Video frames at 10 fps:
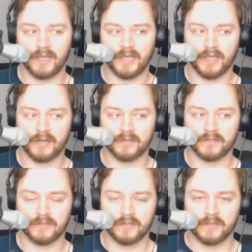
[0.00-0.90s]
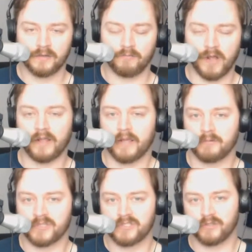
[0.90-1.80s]
And while I
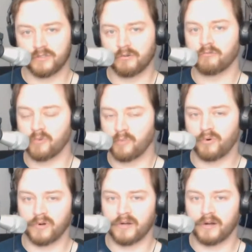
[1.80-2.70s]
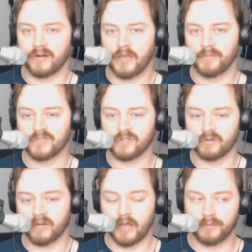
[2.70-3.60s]
will still do a report card
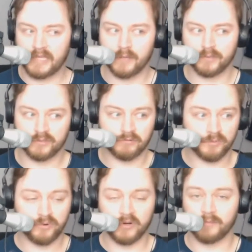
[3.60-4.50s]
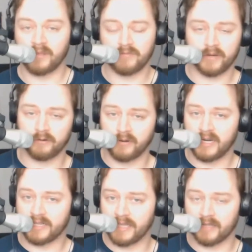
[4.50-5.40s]
episode, I'll be able to report on my final
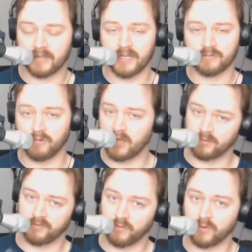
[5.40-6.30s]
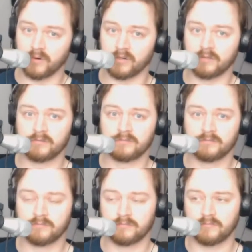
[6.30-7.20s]
grade in that class well before
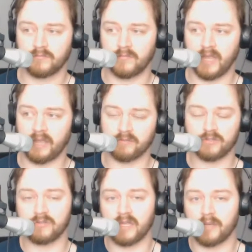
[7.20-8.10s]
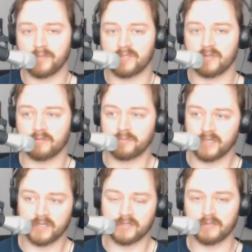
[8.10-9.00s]
I have to do that episode,
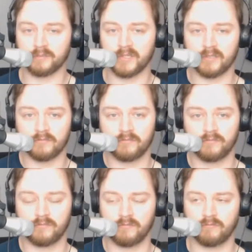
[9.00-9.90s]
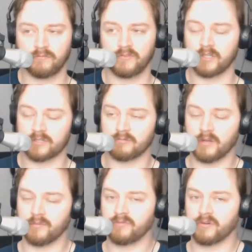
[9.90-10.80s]
because it'll be finished
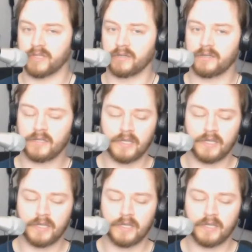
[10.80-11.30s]
well before then.